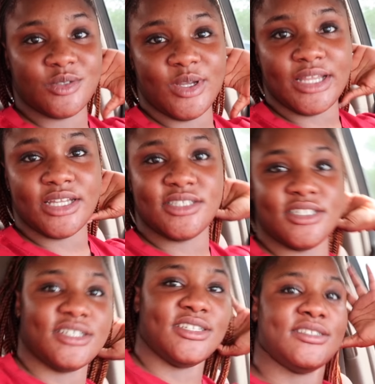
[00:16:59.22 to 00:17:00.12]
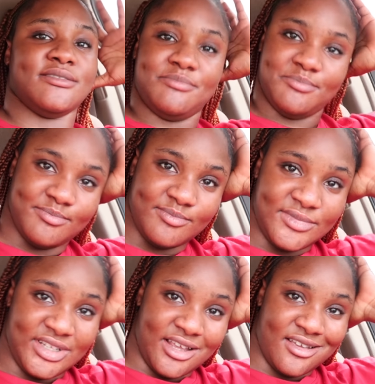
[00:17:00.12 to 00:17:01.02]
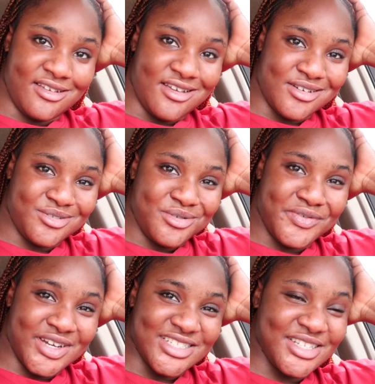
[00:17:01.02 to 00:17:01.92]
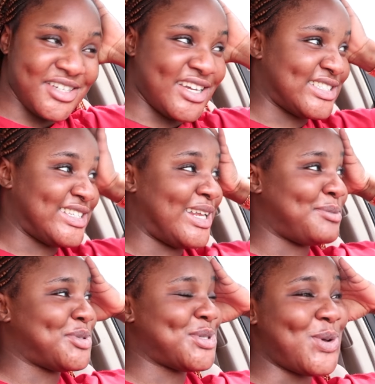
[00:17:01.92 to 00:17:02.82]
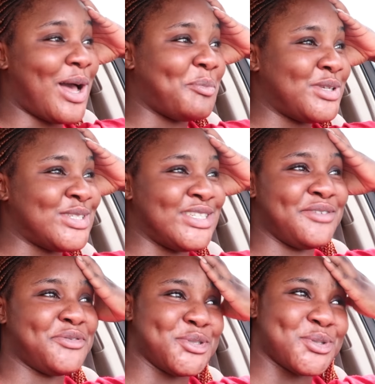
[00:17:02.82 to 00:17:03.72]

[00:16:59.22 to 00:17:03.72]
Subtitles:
to go and get chicken. I don't know if I can take you guys in. I'm so happy today for